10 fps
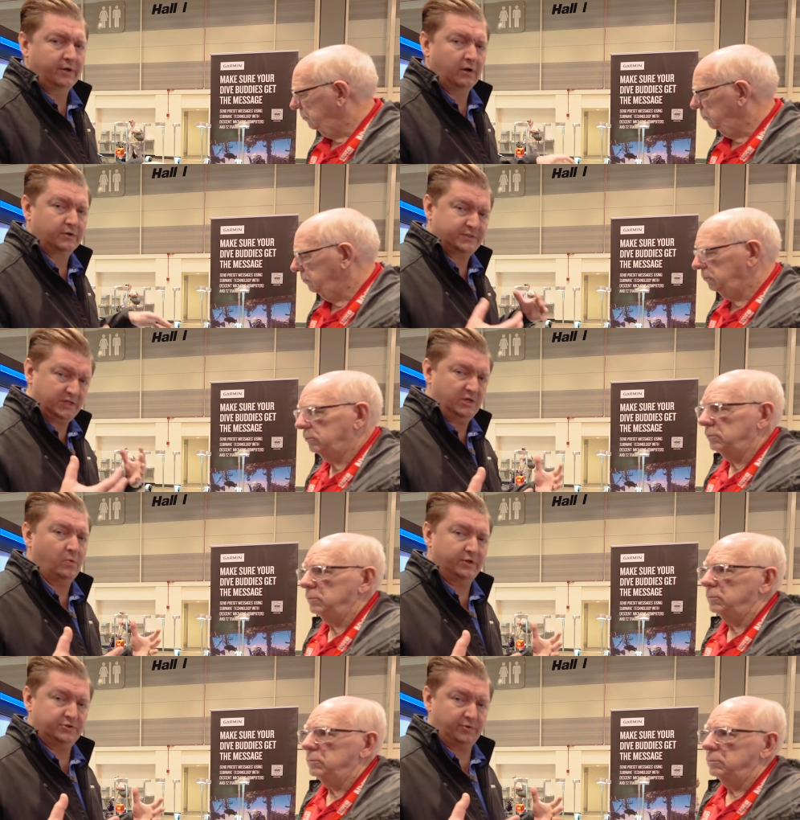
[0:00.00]
Speaker 1: run our
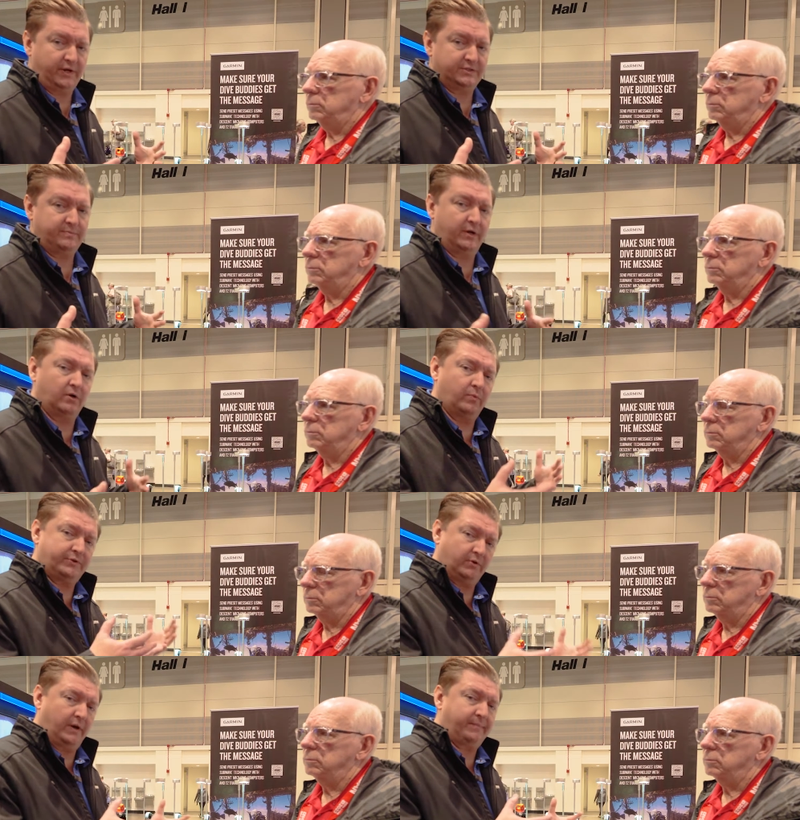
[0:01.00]
T1 transmitter with
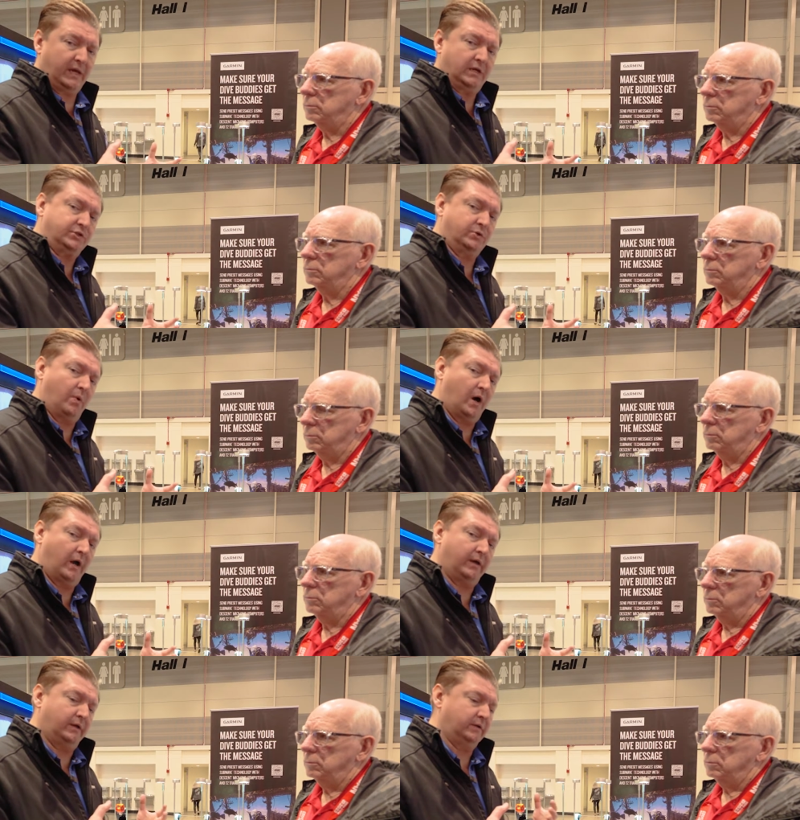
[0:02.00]
your
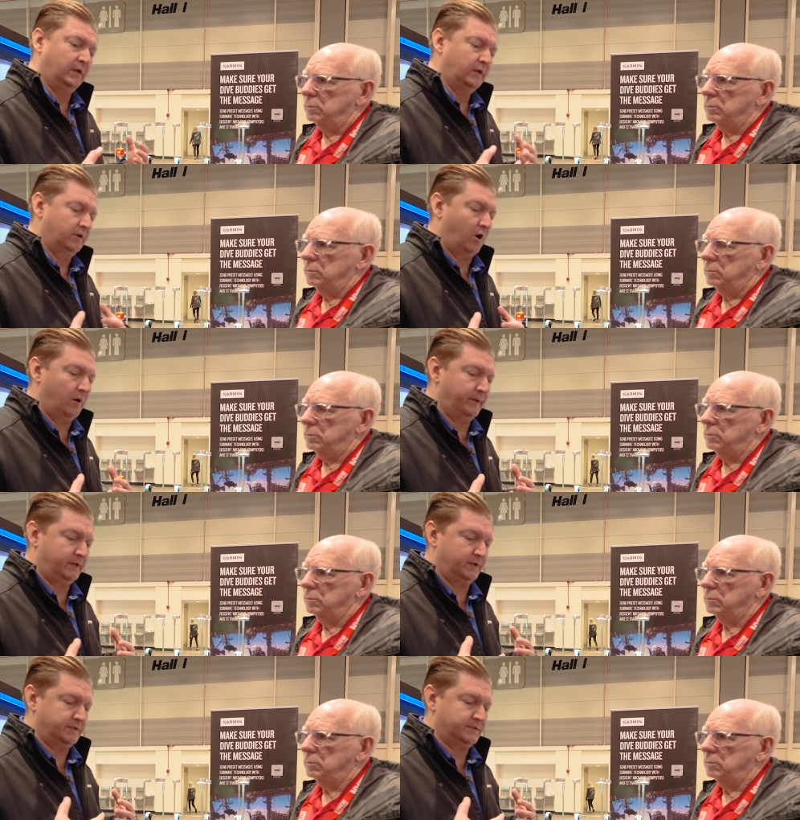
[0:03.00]
MK2i, and Garmin
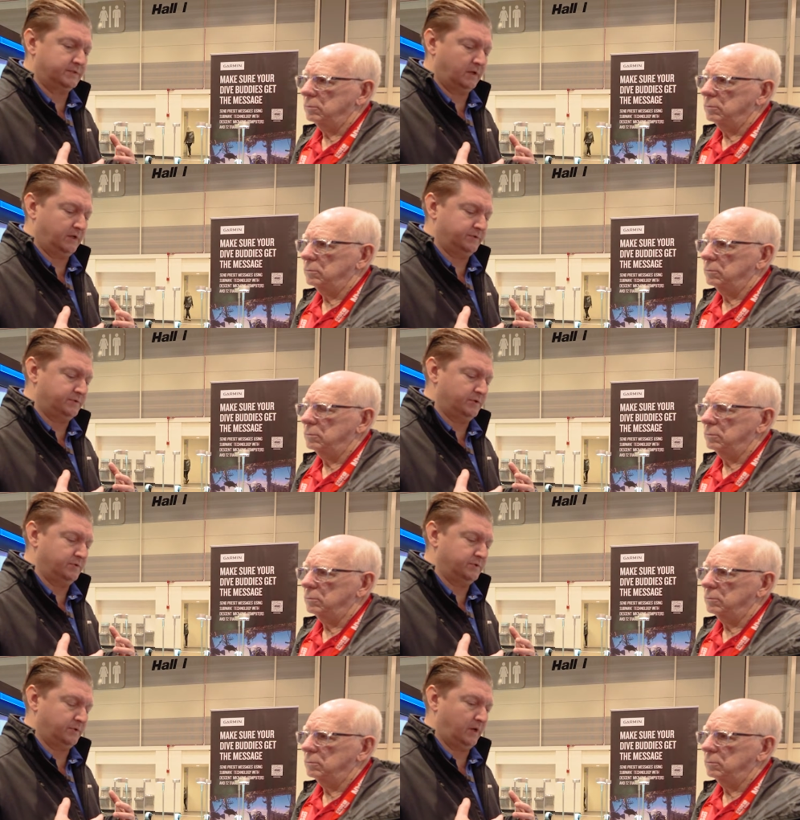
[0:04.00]
has, has
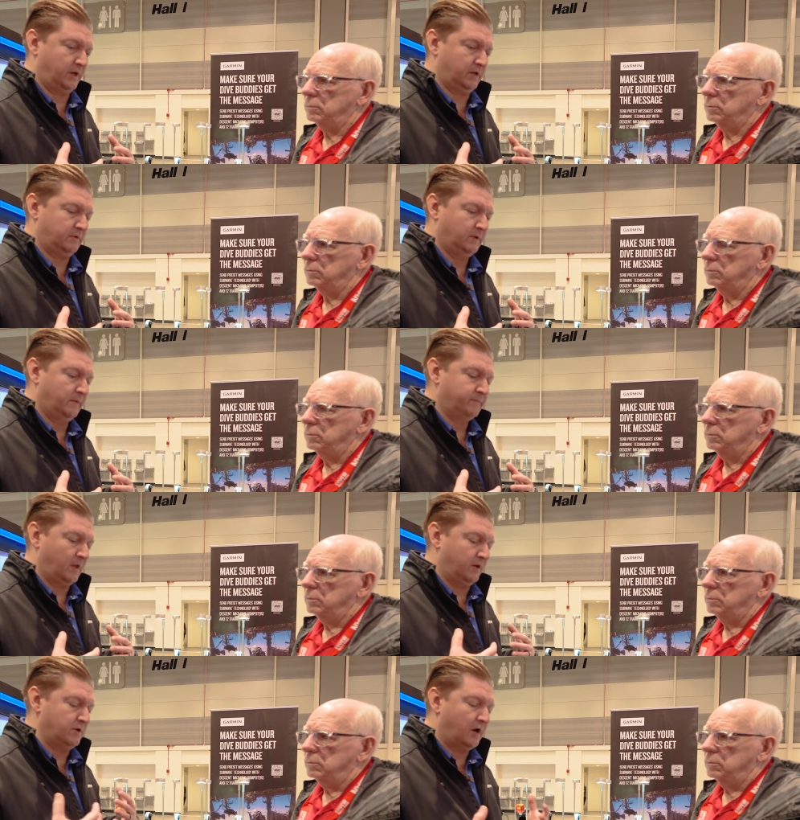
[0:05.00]
used a,
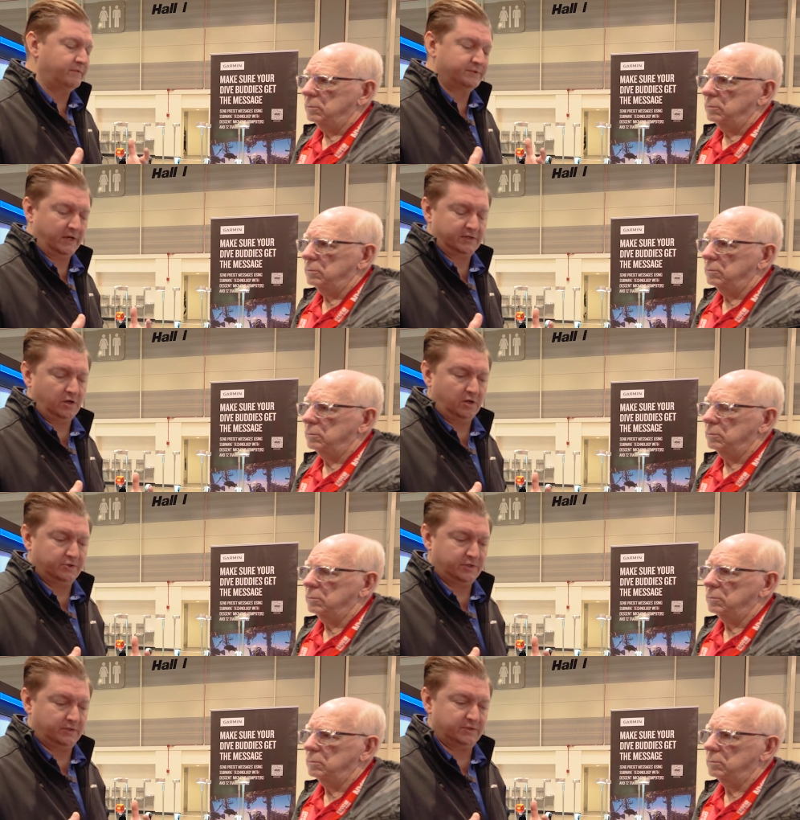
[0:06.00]
a novel
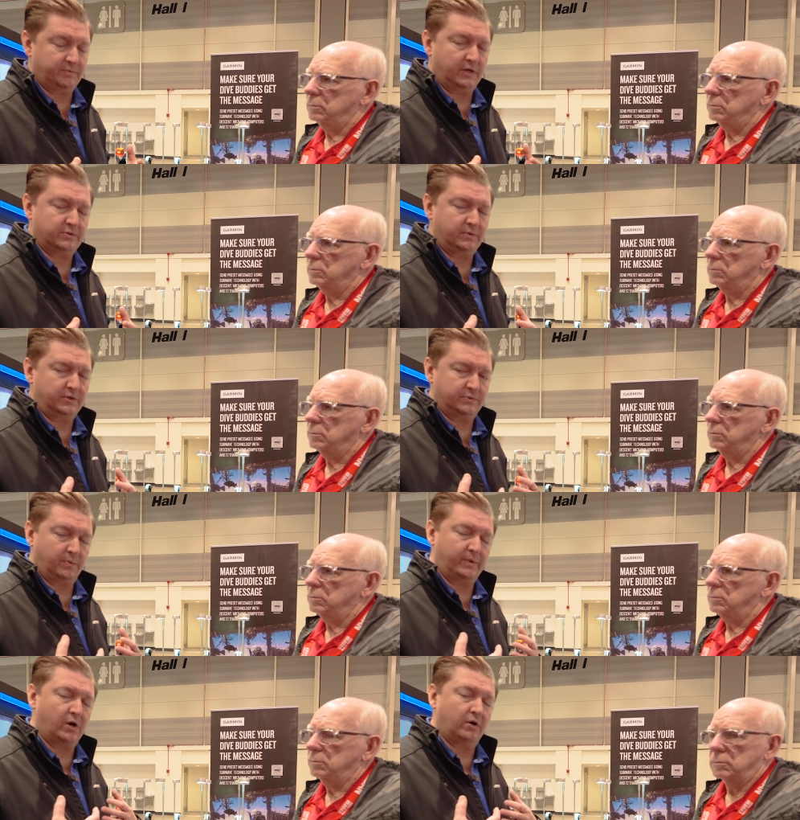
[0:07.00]
technology in the space. We use what
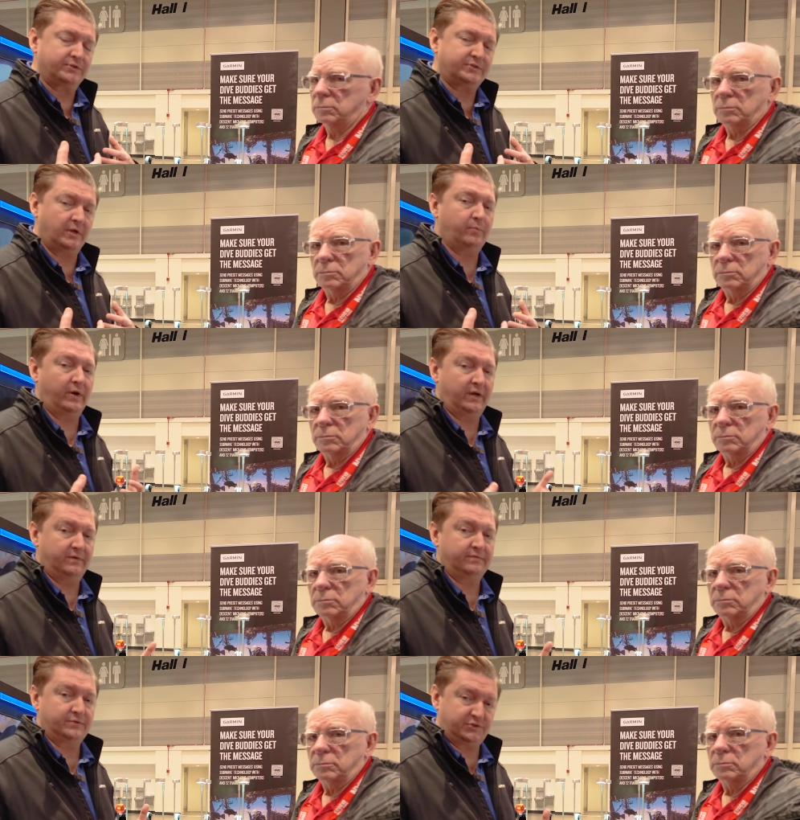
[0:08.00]
we call
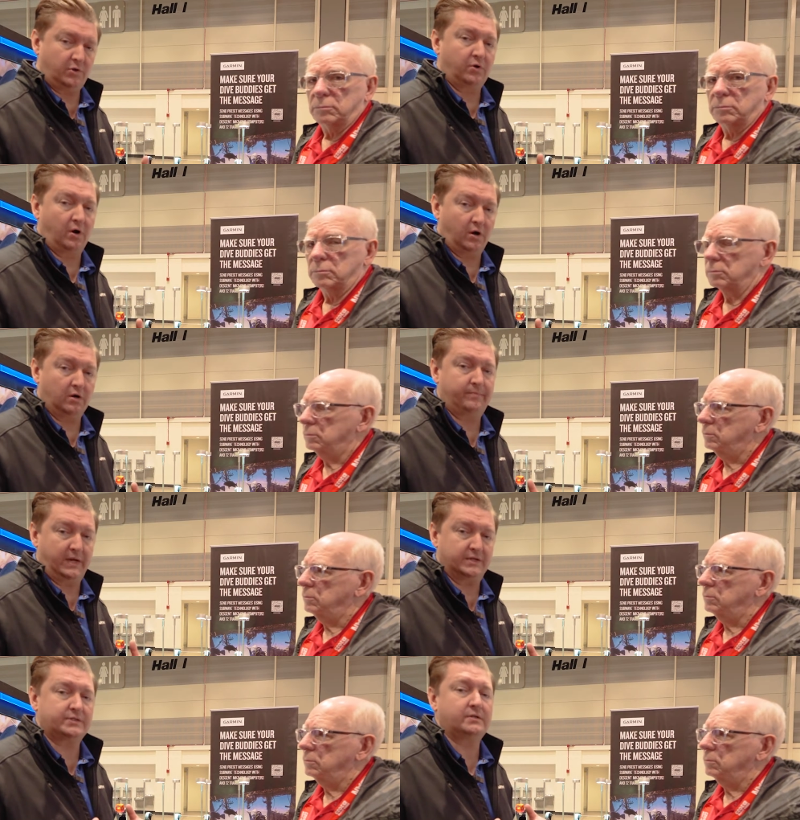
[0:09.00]
SubWave
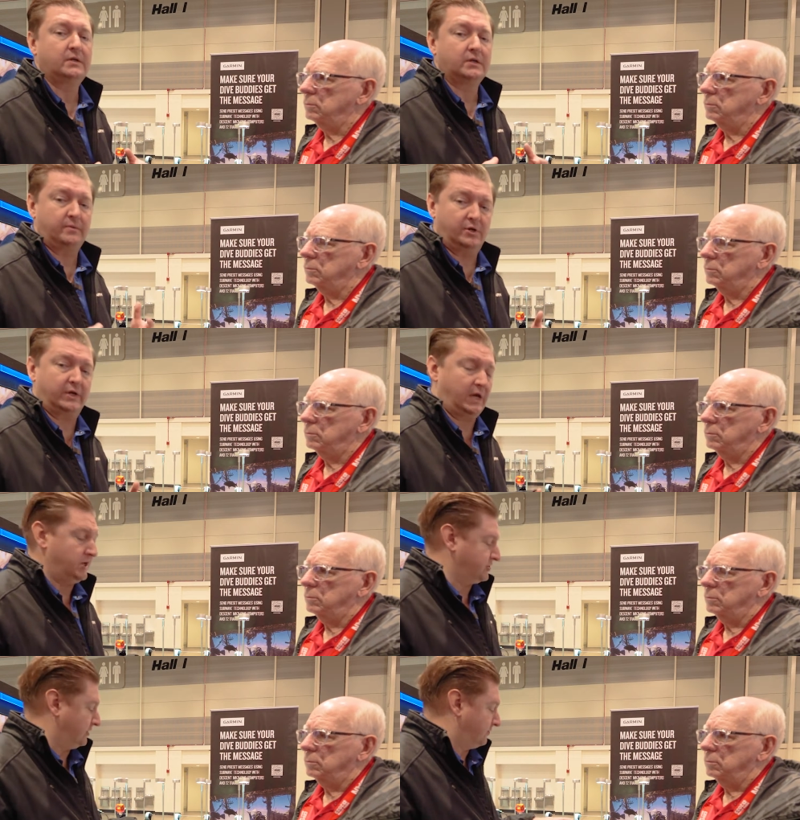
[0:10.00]
sonar-based
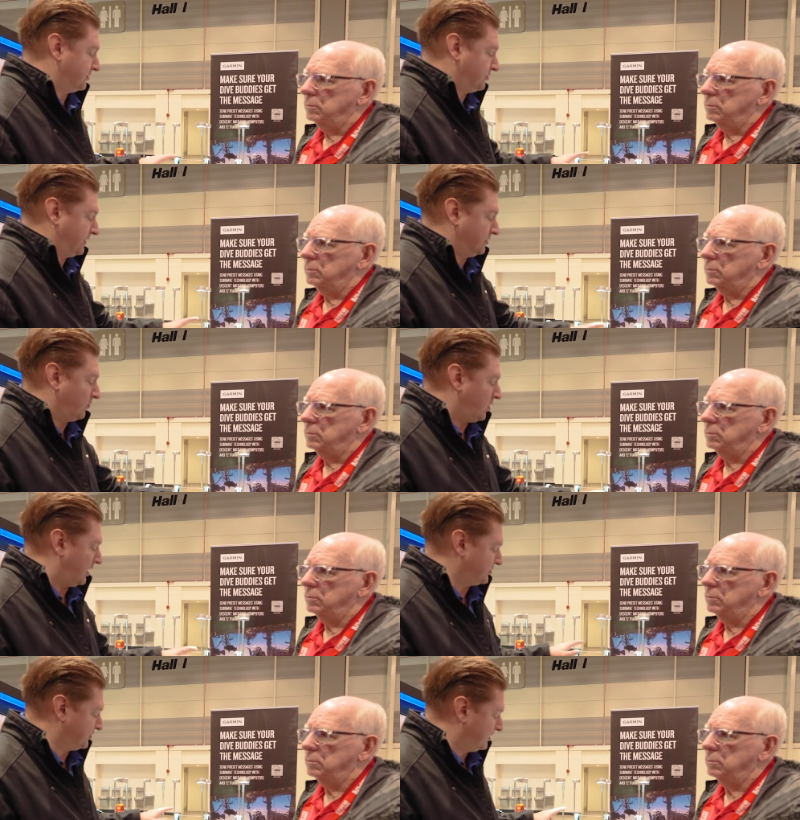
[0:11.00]
communication between the
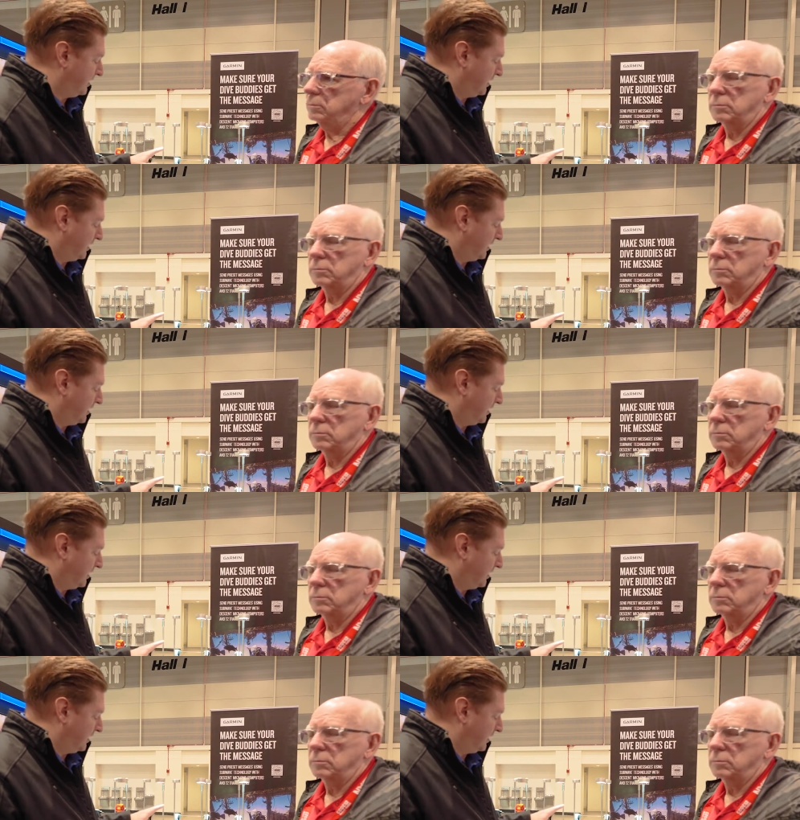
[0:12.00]
watch